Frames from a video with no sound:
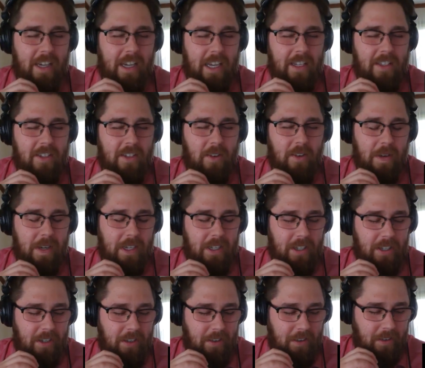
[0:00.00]
it's going
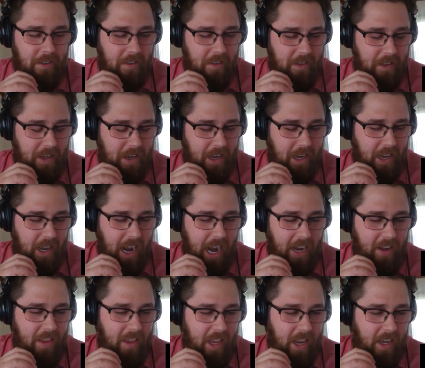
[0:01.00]
to.
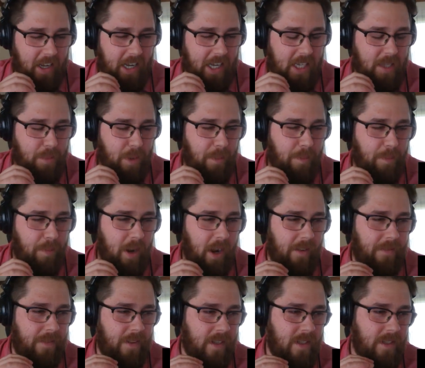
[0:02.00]
It needs to be
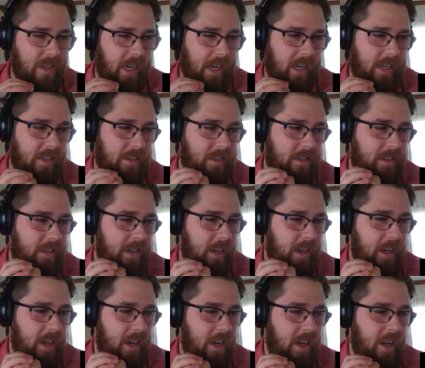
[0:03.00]
prefaced as
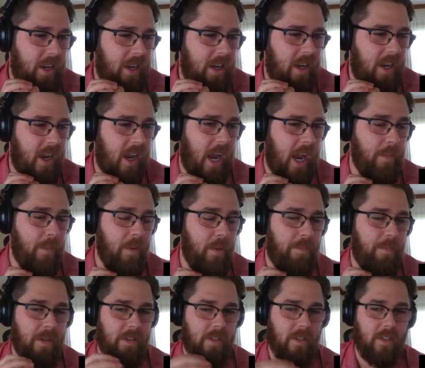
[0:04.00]
I'm a
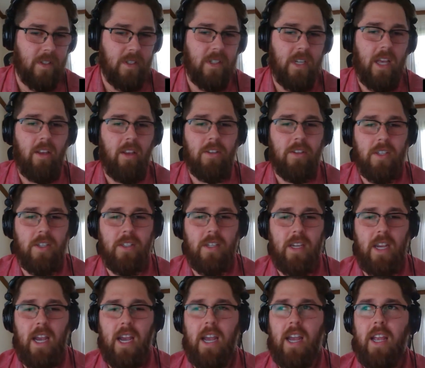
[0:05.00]
business intelligence
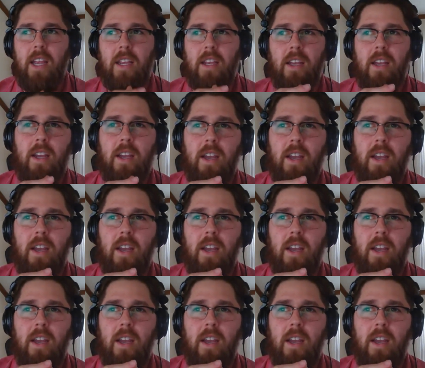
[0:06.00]
guy.